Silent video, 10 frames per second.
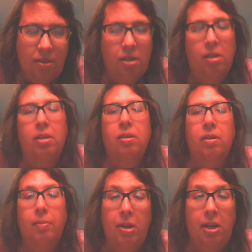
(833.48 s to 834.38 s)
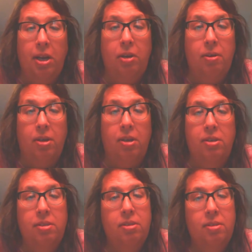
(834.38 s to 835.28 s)
Yeah, I'm not
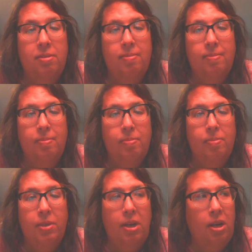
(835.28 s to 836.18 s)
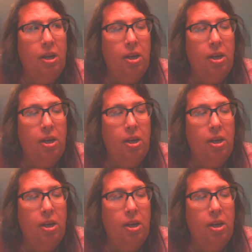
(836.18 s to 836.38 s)
arrogant, but